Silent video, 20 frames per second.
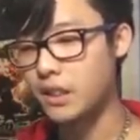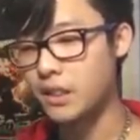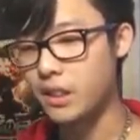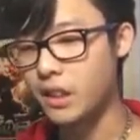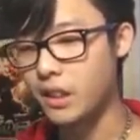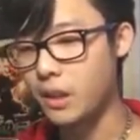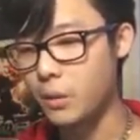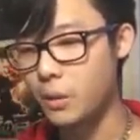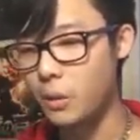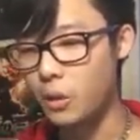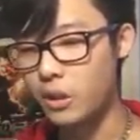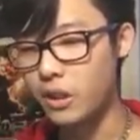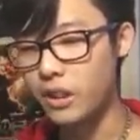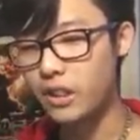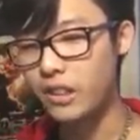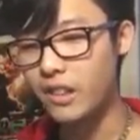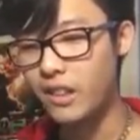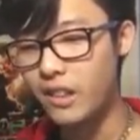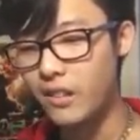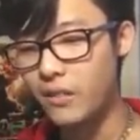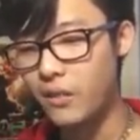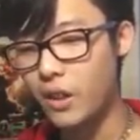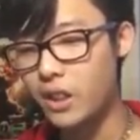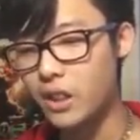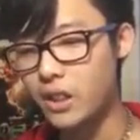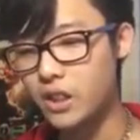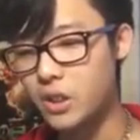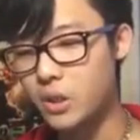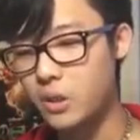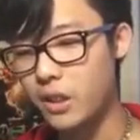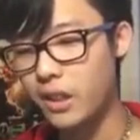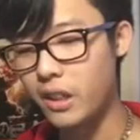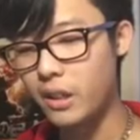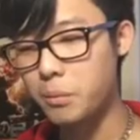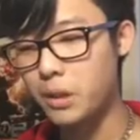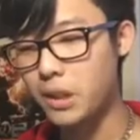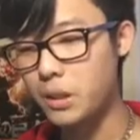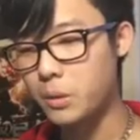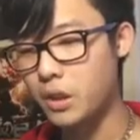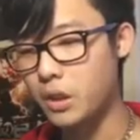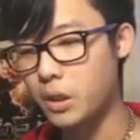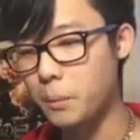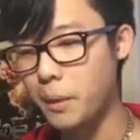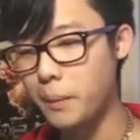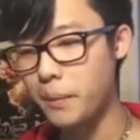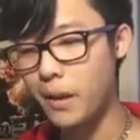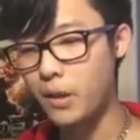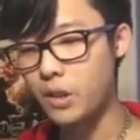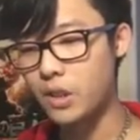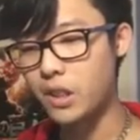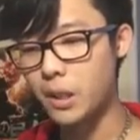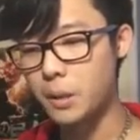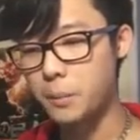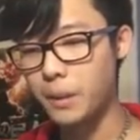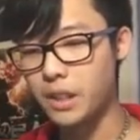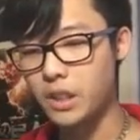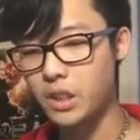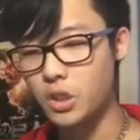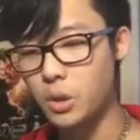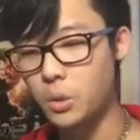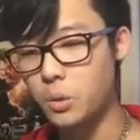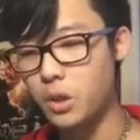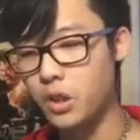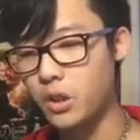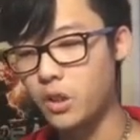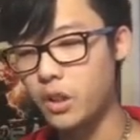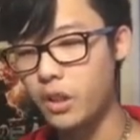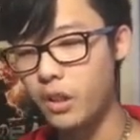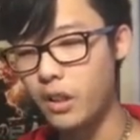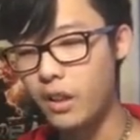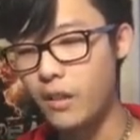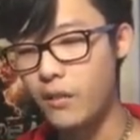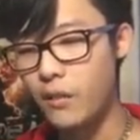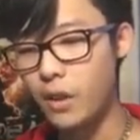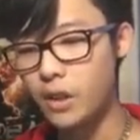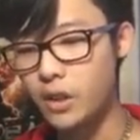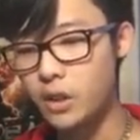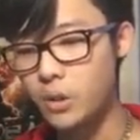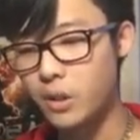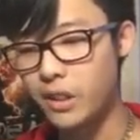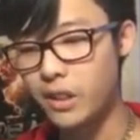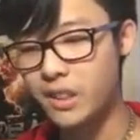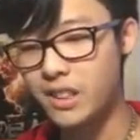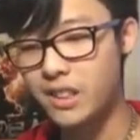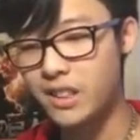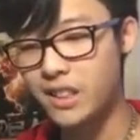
I suck at rolling. Falling Strike plus 100 B power, so that makes it 200. Falling Strike,